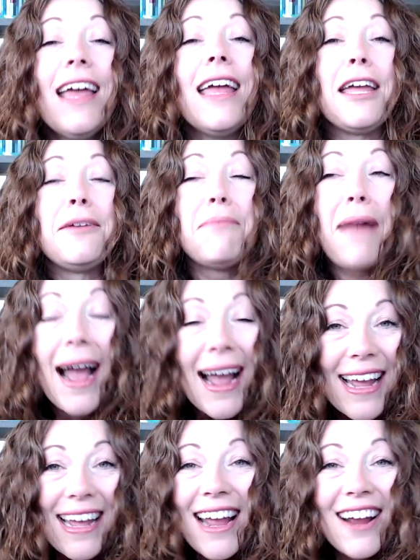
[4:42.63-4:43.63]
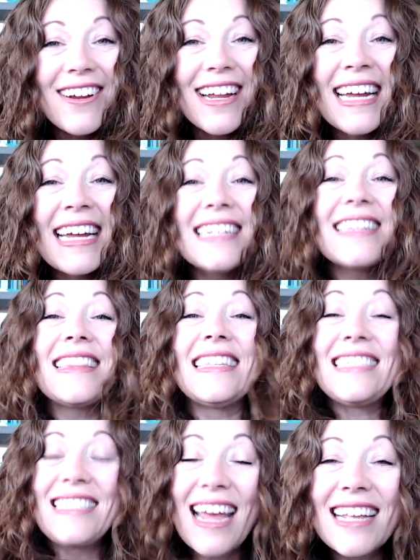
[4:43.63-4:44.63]
In my area,
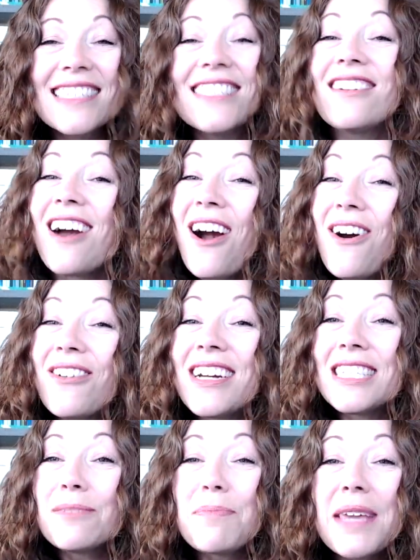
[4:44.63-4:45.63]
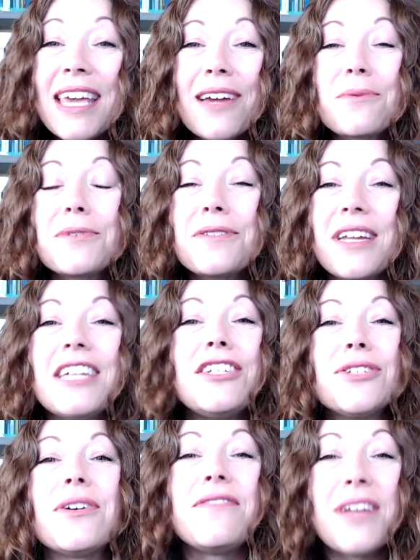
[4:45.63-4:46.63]
tends to always be a root
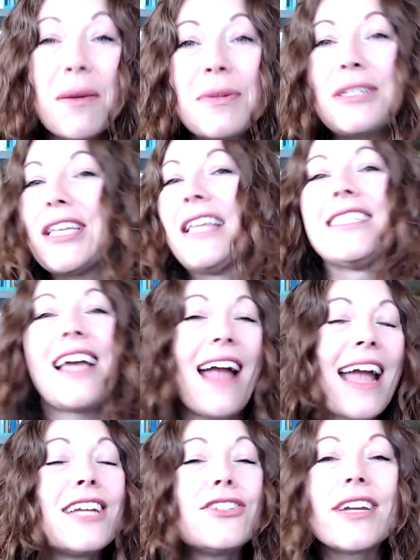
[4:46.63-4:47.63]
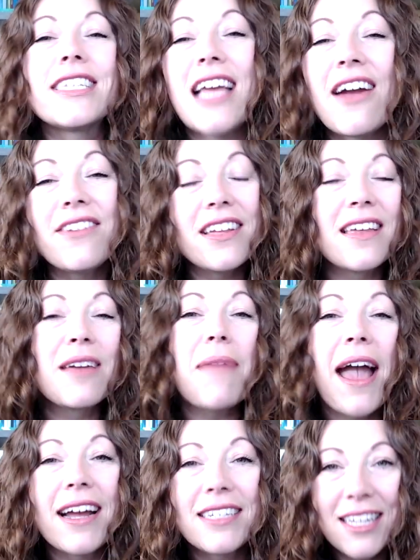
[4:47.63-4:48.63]
issue of number sense. Like I can trace everything
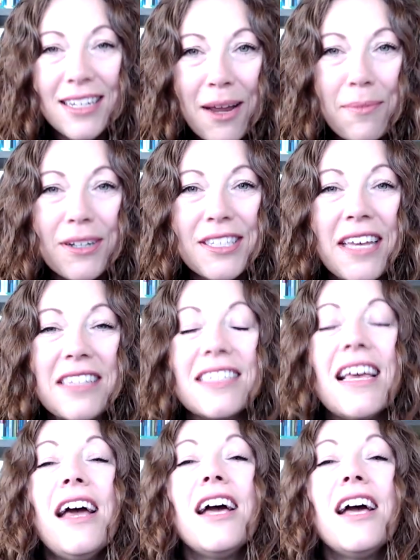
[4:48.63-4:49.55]
back to number sense.